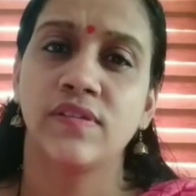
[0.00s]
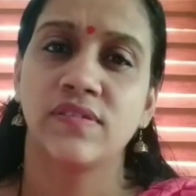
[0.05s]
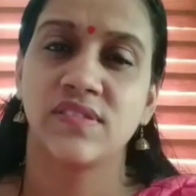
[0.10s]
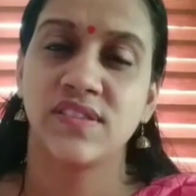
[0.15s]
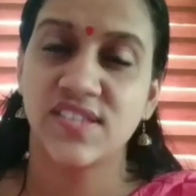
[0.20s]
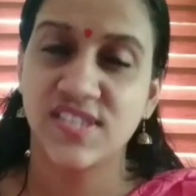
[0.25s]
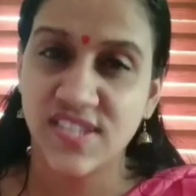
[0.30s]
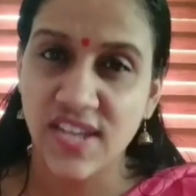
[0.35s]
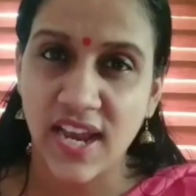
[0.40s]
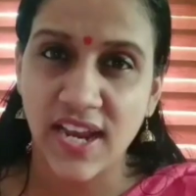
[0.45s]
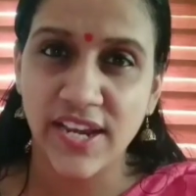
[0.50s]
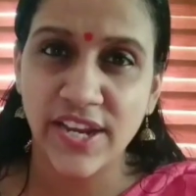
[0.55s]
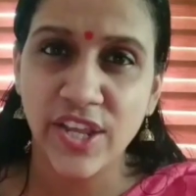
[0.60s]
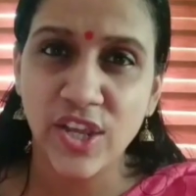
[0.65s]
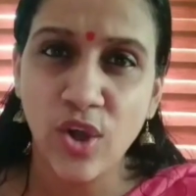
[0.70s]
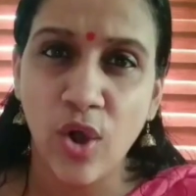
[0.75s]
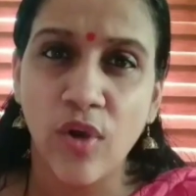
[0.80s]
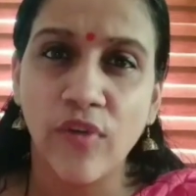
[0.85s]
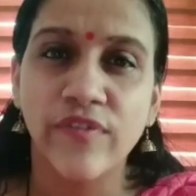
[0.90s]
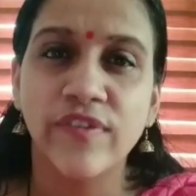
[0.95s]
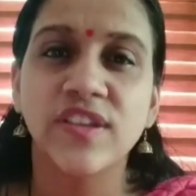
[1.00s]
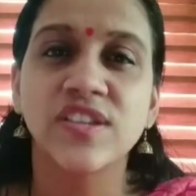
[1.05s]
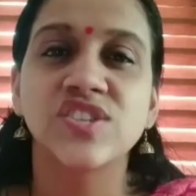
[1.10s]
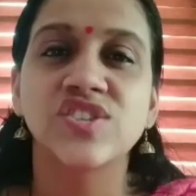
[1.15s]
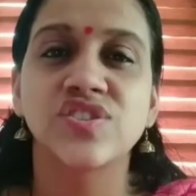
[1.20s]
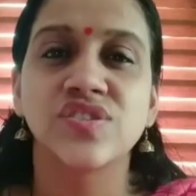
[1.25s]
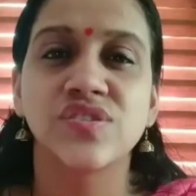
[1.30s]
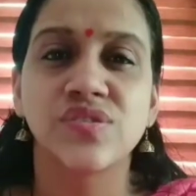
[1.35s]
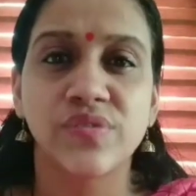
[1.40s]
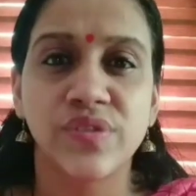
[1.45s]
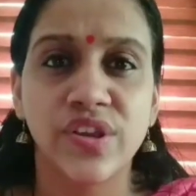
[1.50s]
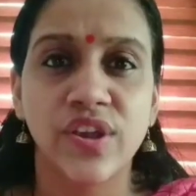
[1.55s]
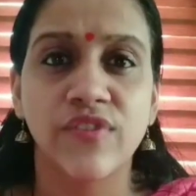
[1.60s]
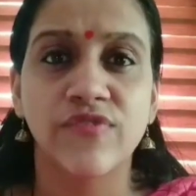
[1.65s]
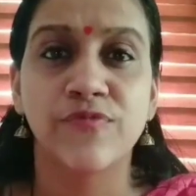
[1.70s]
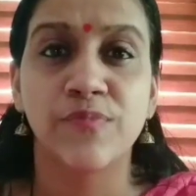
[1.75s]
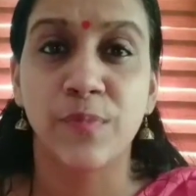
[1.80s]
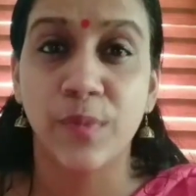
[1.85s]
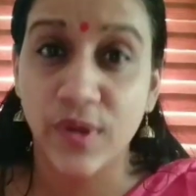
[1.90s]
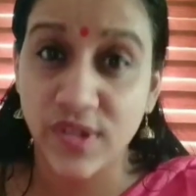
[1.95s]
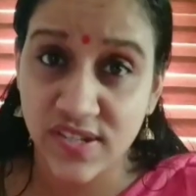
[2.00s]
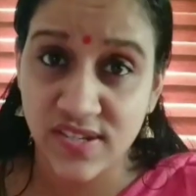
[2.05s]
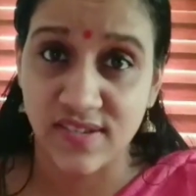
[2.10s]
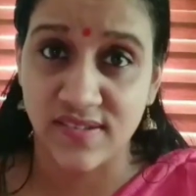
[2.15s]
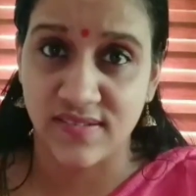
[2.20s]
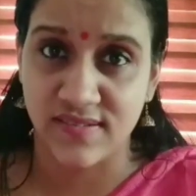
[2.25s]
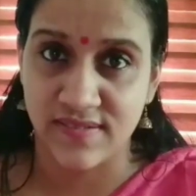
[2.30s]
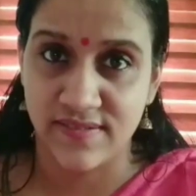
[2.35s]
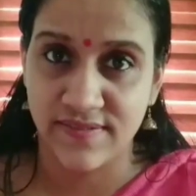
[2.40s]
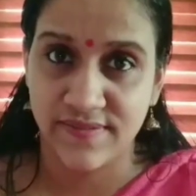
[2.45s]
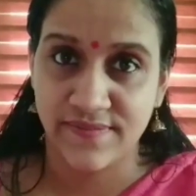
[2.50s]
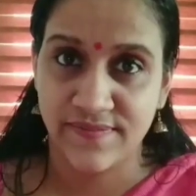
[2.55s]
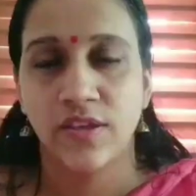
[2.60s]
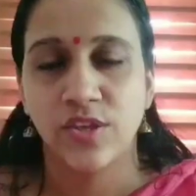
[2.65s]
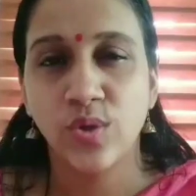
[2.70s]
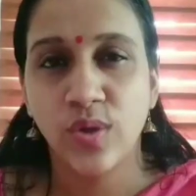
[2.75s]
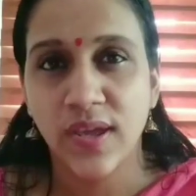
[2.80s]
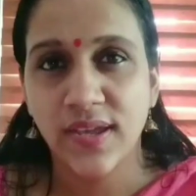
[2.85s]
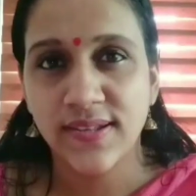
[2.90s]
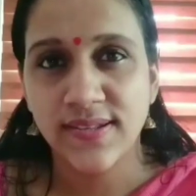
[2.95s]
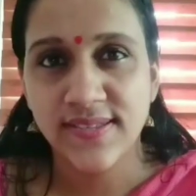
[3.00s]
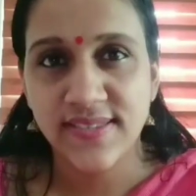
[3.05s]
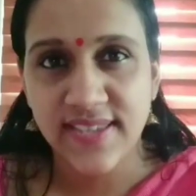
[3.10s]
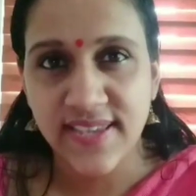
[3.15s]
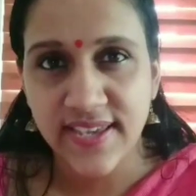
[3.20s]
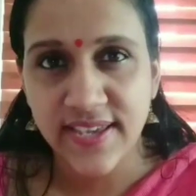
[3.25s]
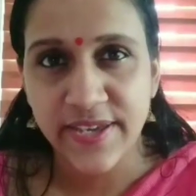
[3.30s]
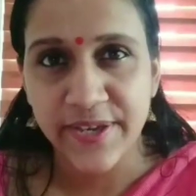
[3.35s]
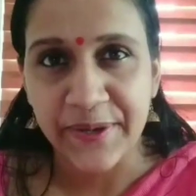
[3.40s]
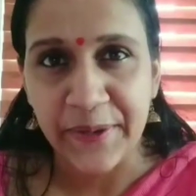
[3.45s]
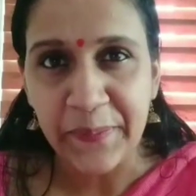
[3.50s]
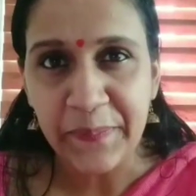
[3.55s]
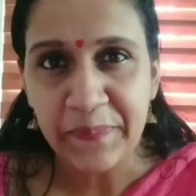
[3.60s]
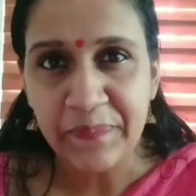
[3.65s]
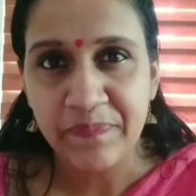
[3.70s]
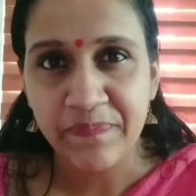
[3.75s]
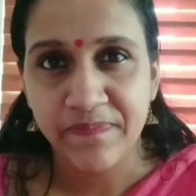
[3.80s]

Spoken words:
the study of history of Britain. You can see here,